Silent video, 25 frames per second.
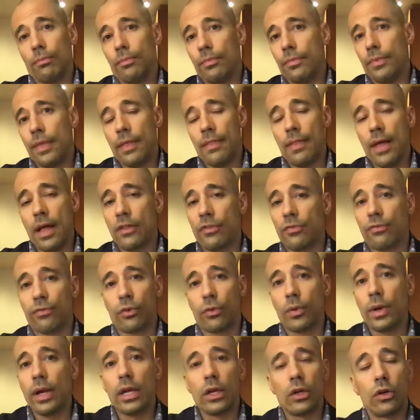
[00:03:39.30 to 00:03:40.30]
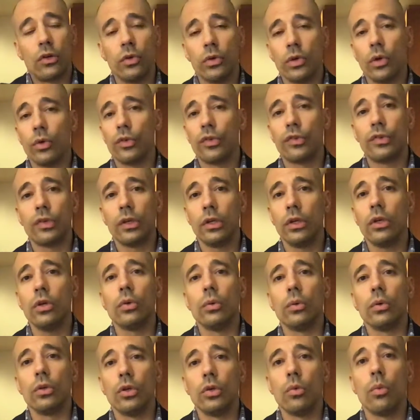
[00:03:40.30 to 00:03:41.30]
that's great. Kudos to
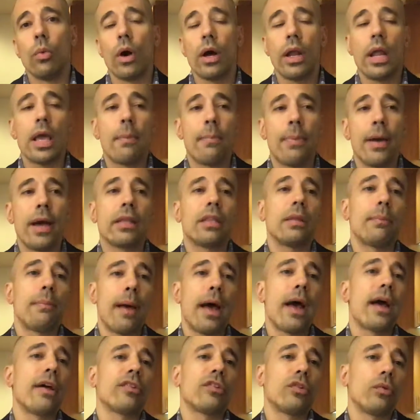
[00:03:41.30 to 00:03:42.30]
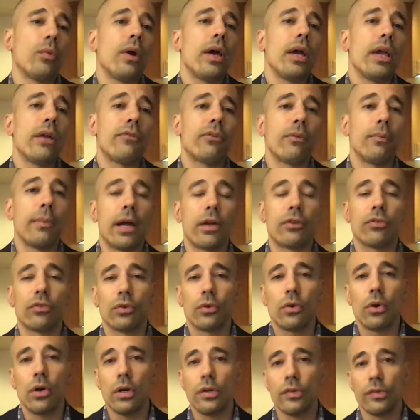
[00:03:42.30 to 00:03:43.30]
you. You want a pet to pass away from
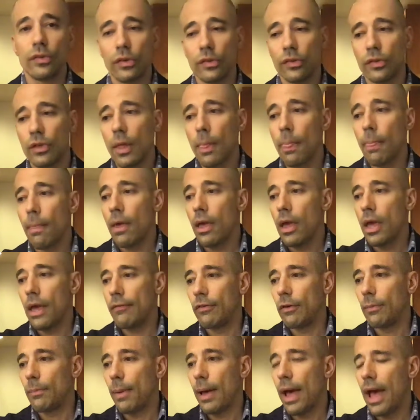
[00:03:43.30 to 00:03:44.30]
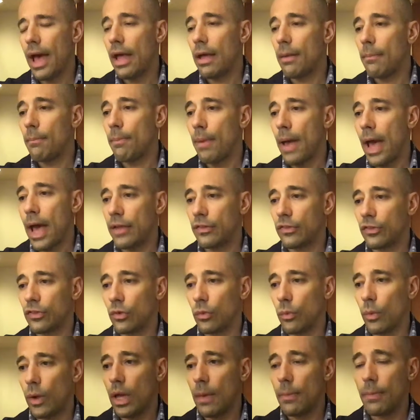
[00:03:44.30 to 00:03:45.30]
natural causes. If your pet passes
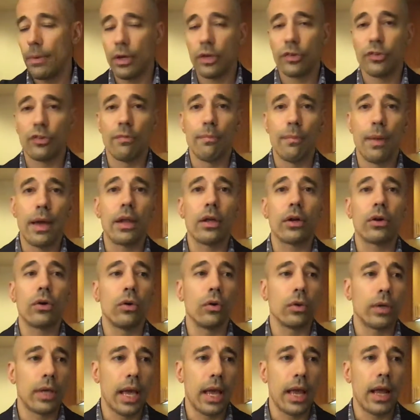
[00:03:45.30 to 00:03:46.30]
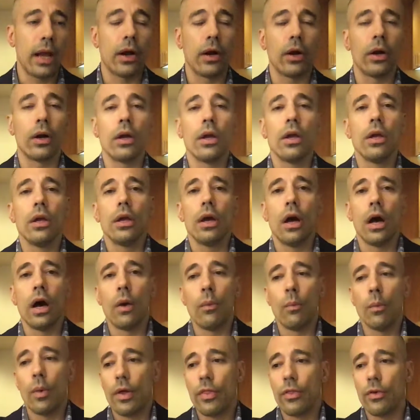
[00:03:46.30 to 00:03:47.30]
away because of medical care,
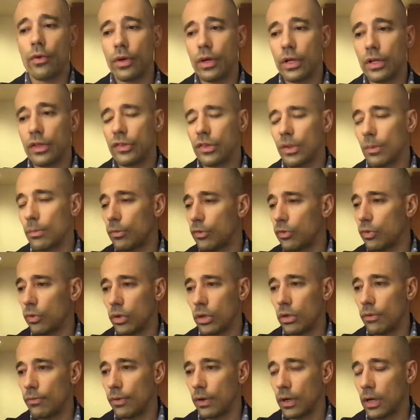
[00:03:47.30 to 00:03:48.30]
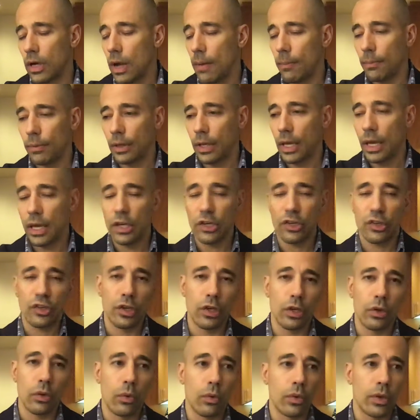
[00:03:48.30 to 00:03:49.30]
whether it's some sort of a
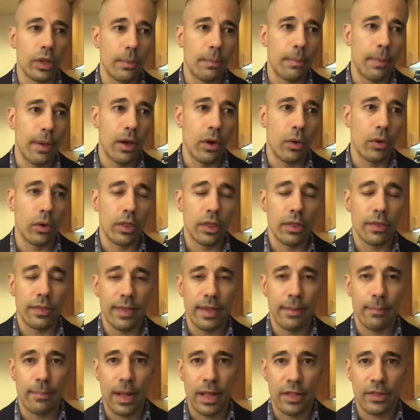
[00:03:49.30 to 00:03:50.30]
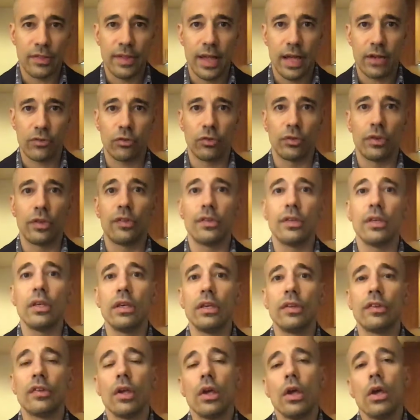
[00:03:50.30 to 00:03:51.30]
complication or the pet's natural
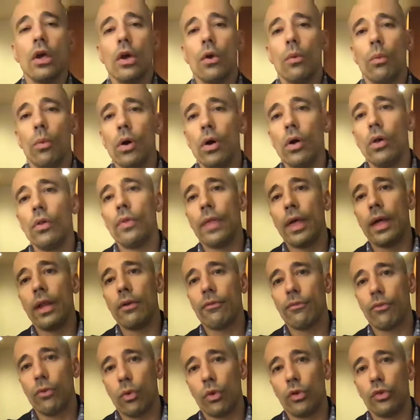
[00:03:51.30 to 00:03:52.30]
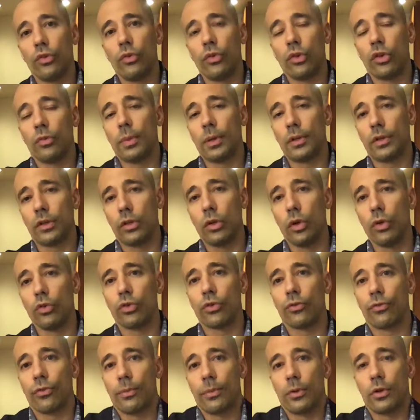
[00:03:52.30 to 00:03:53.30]
disease, well, then of course you expect
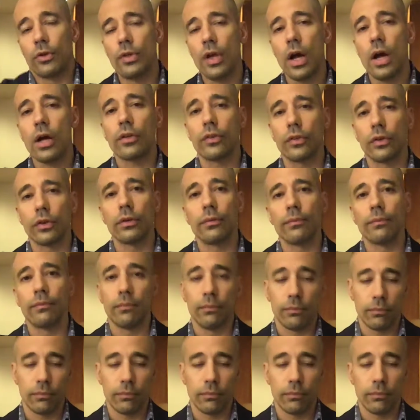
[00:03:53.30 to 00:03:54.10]
closure from your doctor,